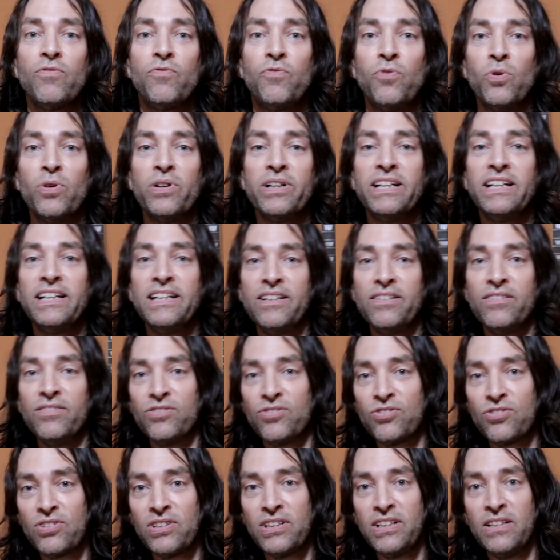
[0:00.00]
for
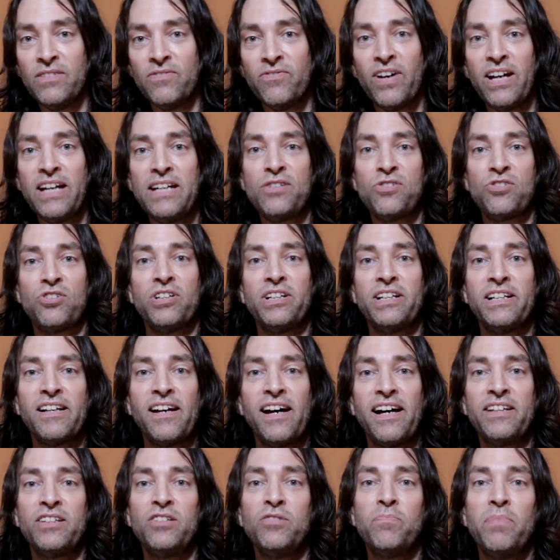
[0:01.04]
his invasion and
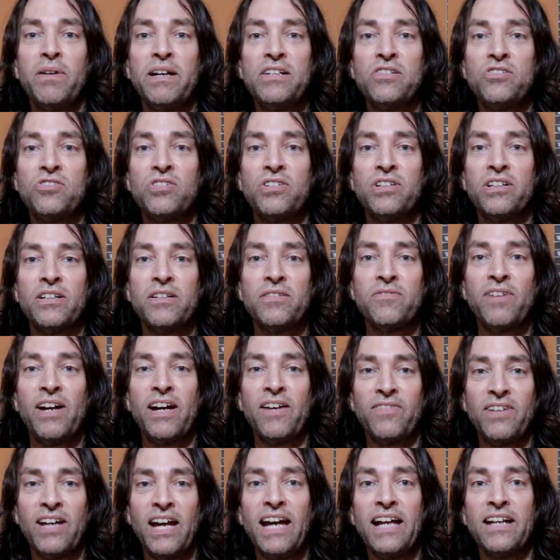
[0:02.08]
occupation of
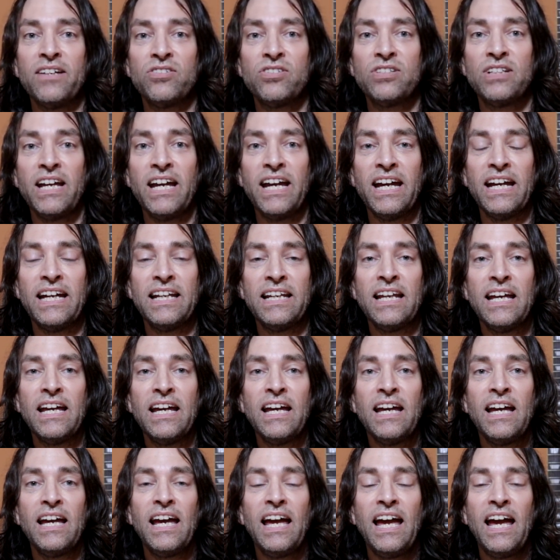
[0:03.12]
Afghanistan.
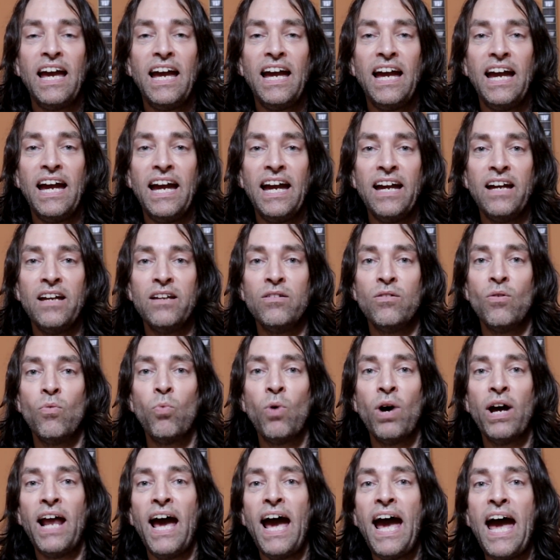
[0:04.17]
And
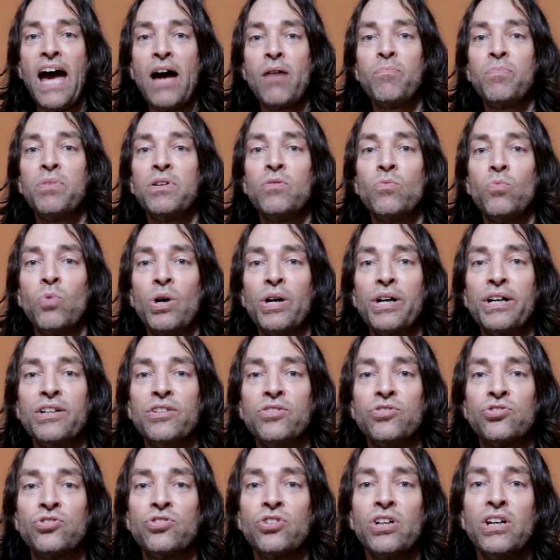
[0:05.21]
what happened
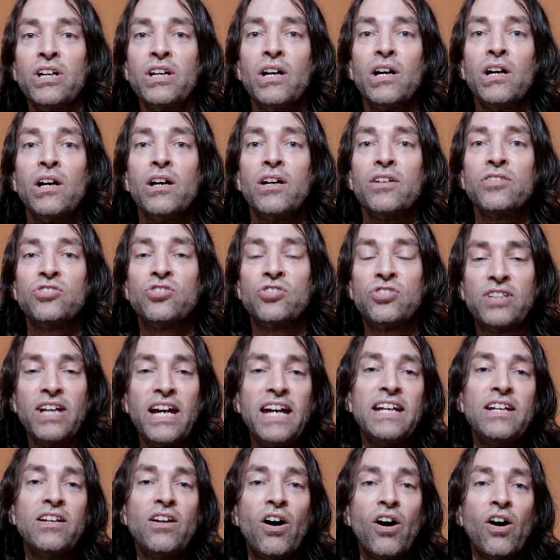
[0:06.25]
was
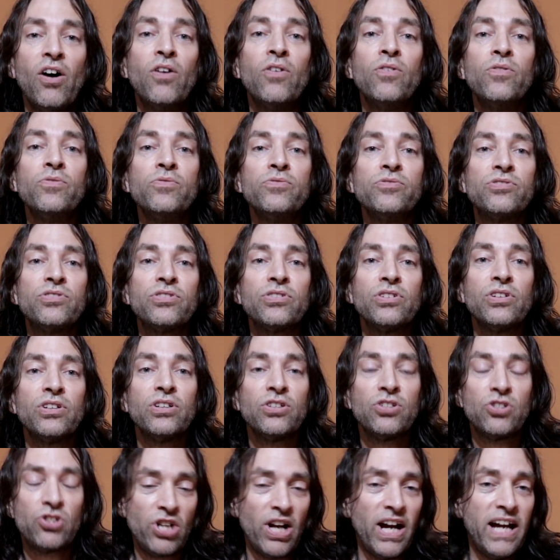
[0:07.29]
state-owned
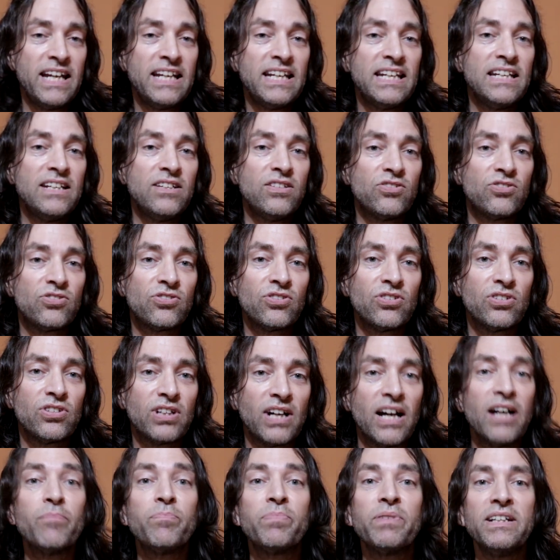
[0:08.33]
Chinese
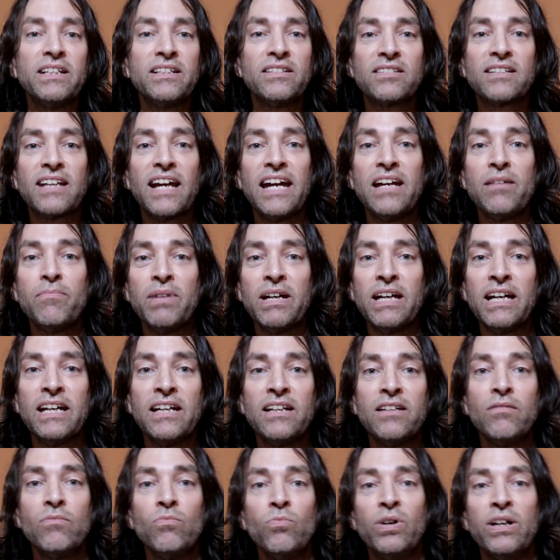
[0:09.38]
companies came
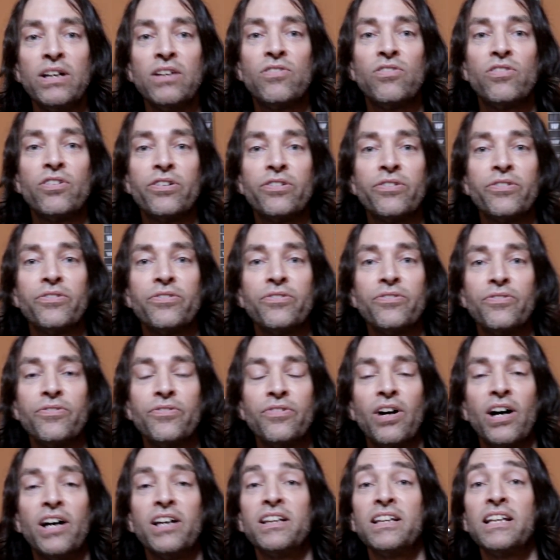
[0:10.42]
in with their
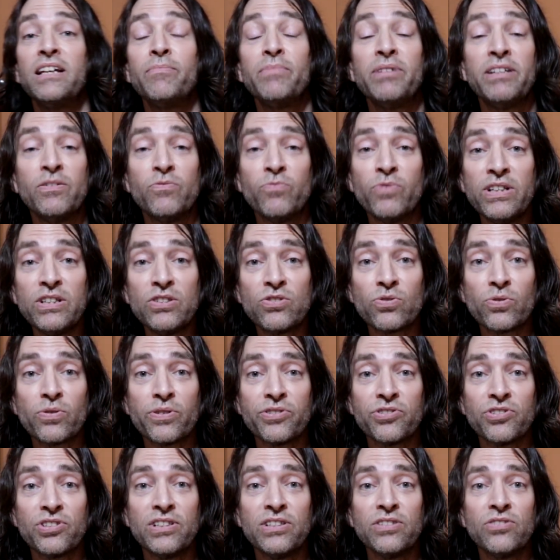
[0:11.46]
unlimited
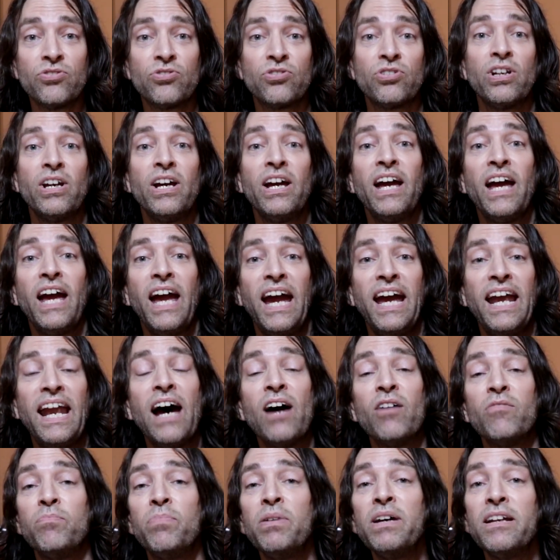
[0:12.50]
resources and
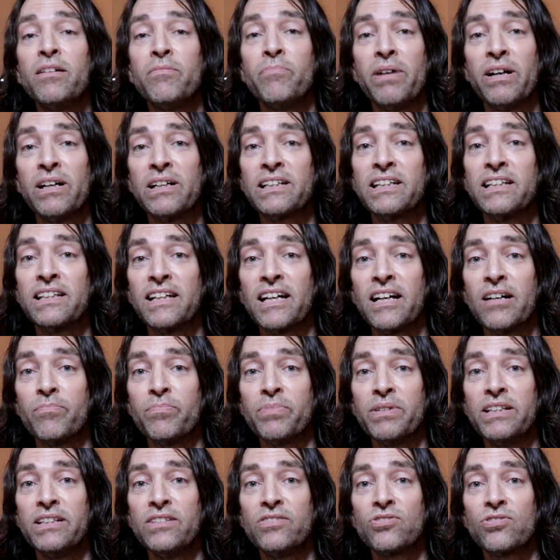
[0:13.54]
outbid American
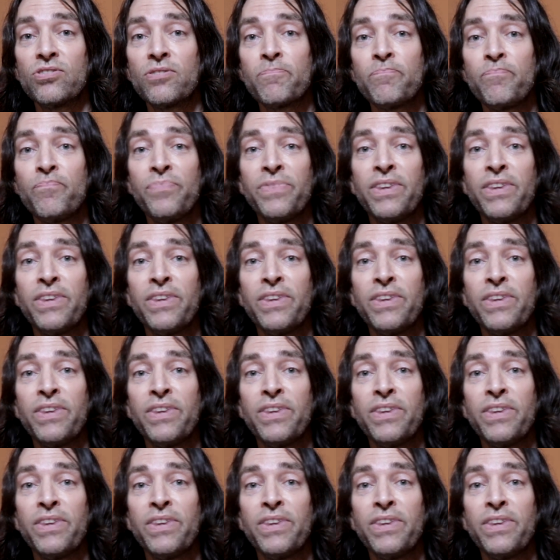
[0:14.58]
companies.